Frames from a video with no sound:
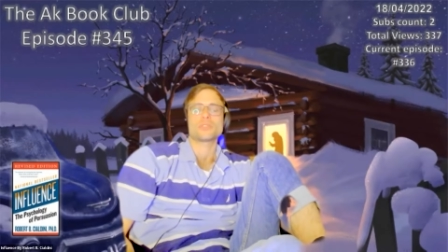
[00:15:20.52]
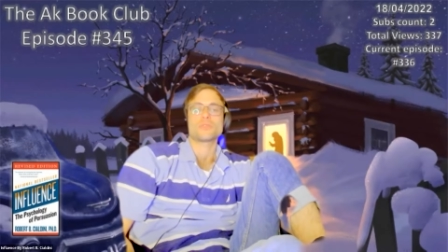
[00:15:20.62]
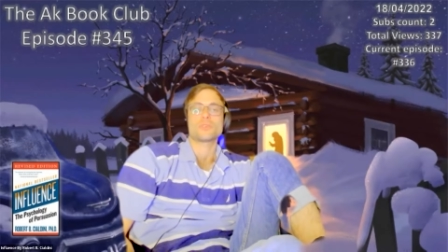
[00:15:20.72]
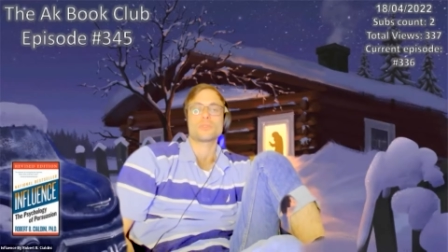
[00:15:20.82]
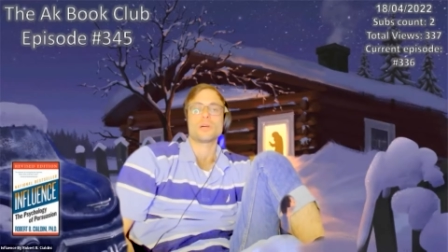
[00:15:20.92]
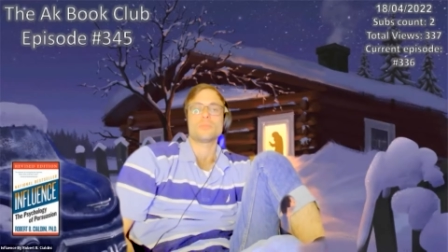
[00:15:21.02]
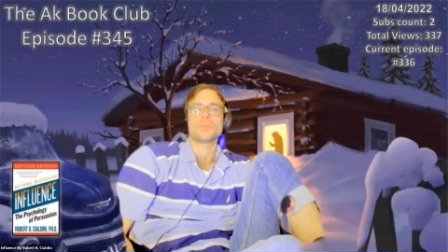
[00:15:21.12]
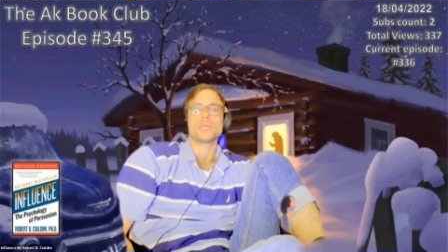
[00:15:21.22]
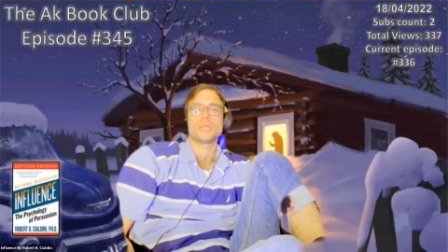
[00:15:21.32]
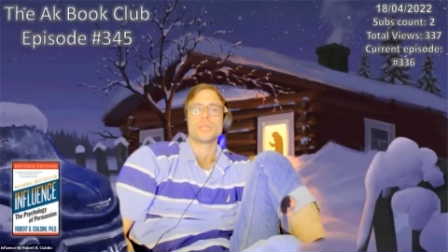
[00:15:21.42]
for Tom,
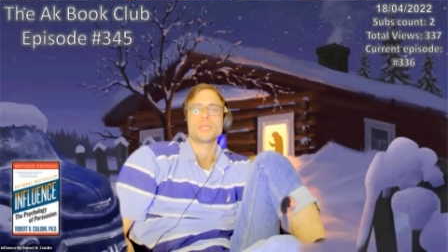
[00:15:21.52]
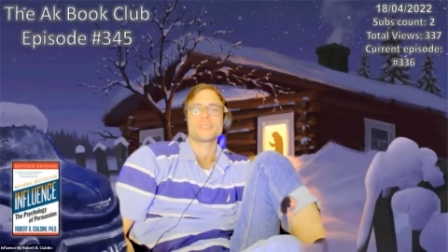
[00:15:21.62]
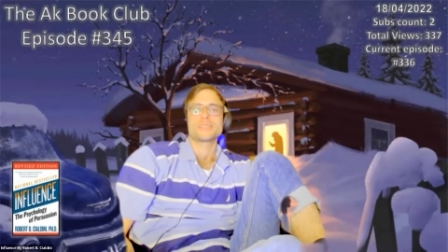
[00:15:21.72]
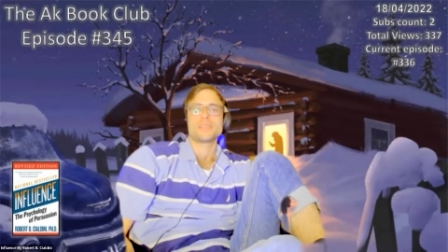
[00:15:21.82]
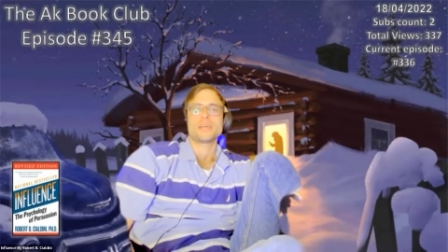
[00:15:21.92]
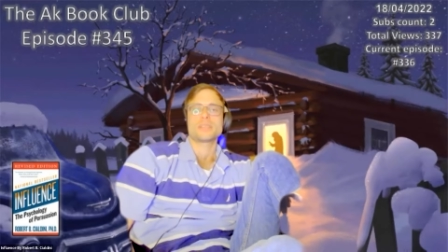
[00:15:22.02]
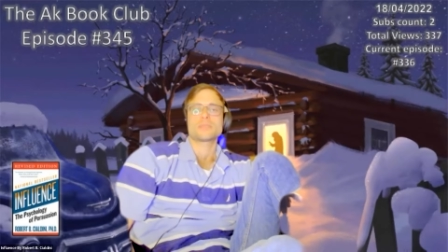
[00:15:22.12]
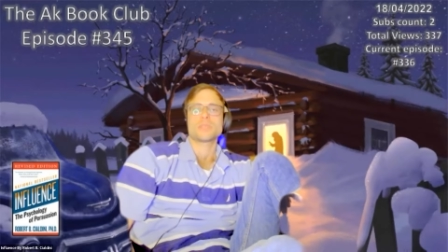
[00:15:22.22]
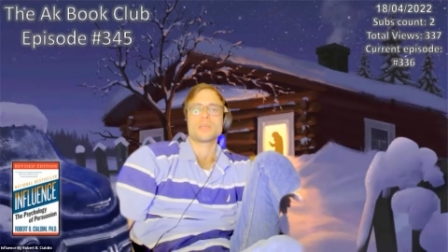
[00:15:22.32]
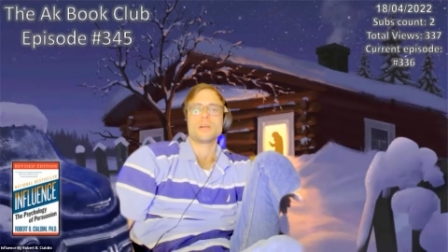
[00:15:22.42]
Sarah
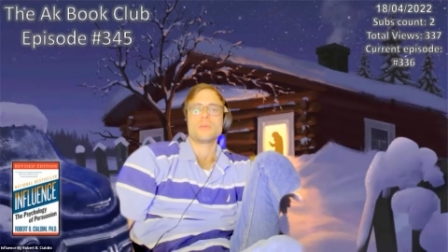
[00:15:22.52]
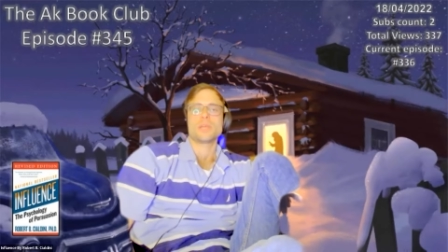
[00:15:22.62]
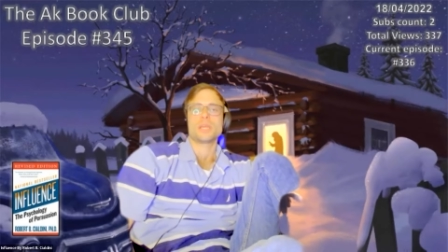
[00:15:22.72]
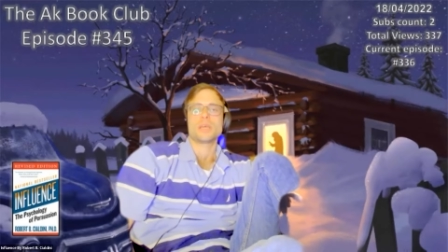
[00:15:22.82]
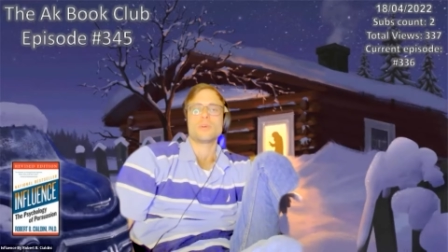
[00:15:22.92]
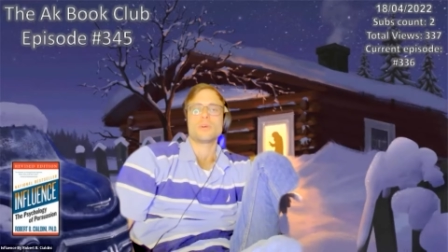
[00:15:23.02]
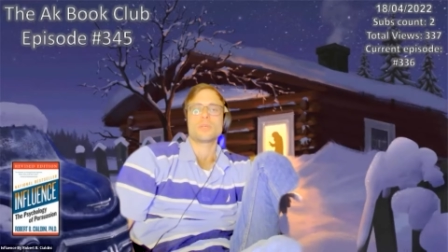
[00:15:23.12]
has become more